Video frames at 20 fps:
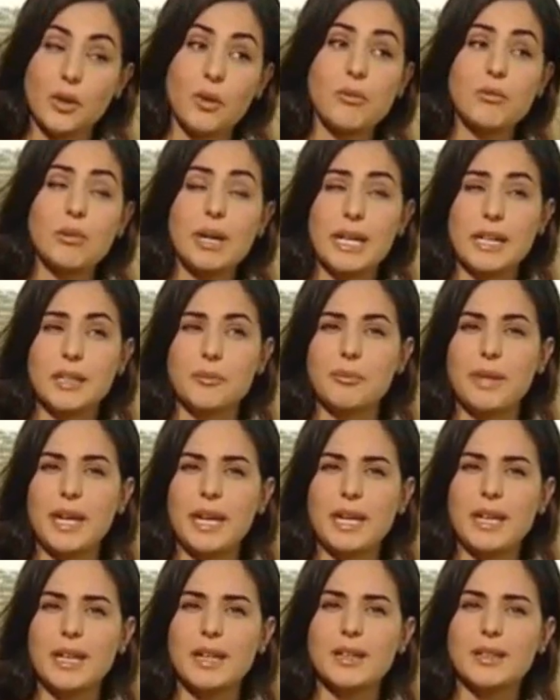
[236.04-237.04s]
Norway, in
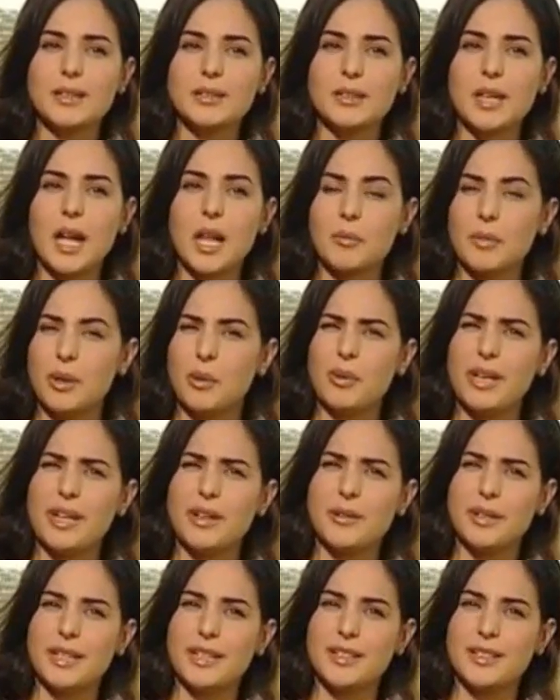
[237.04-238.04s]
May, uh, I'll be
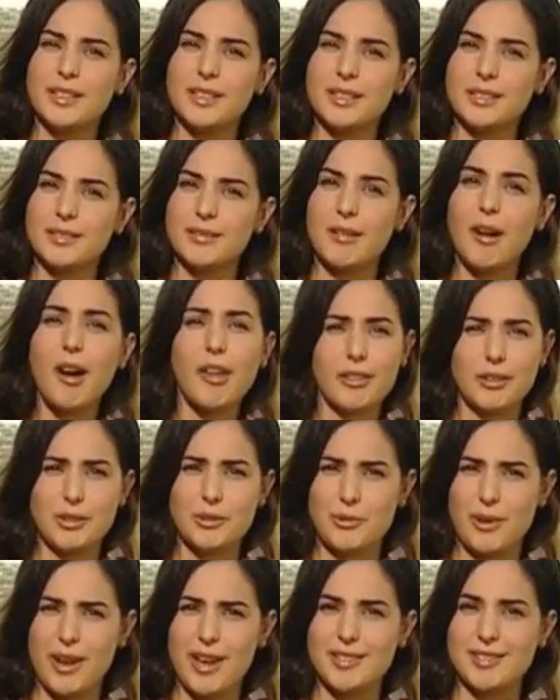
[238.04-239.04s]
wearing uh, other
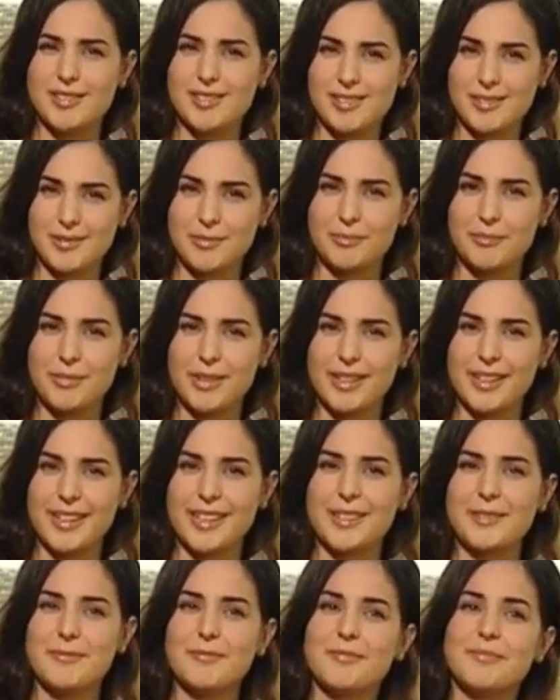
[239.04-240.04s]
dress
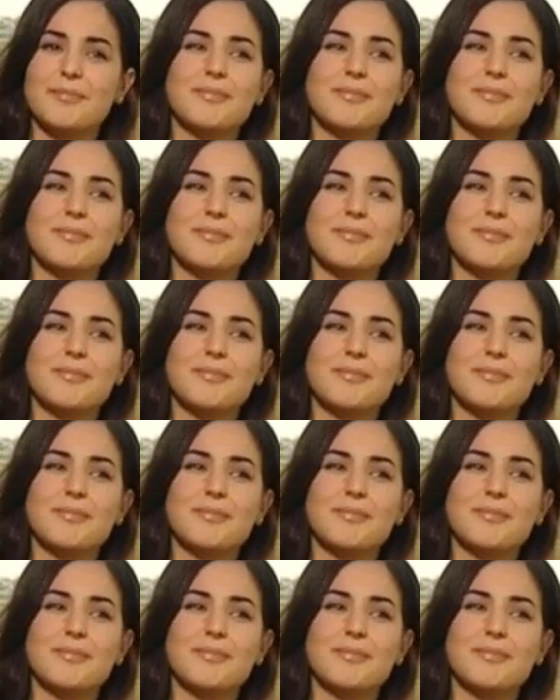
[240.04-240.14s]
by